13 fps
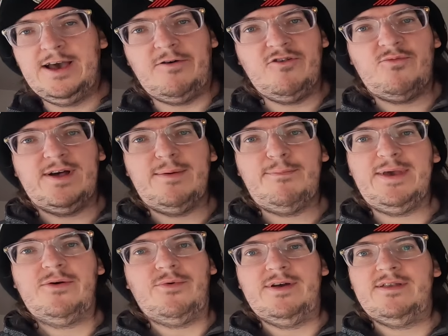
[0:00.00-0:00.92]
They always want a
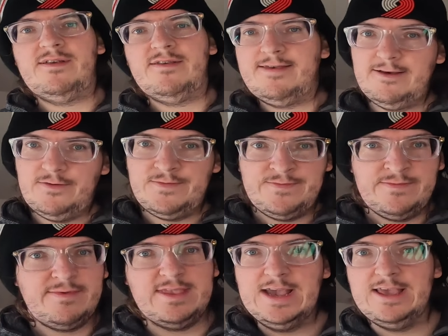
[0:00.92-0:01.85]
big one. So,
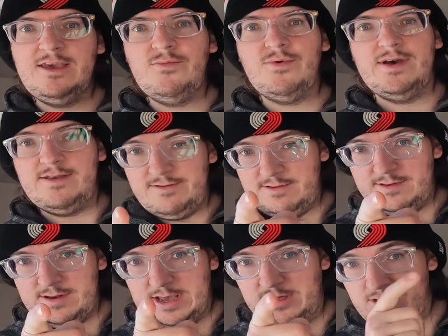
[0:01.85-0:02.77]
tell you what,
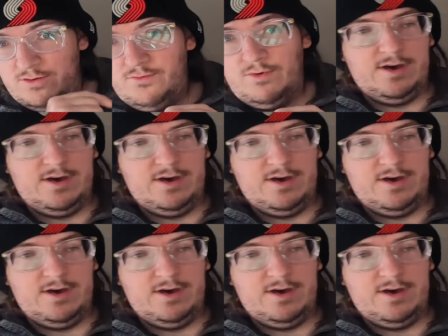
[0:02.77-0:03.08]
tell you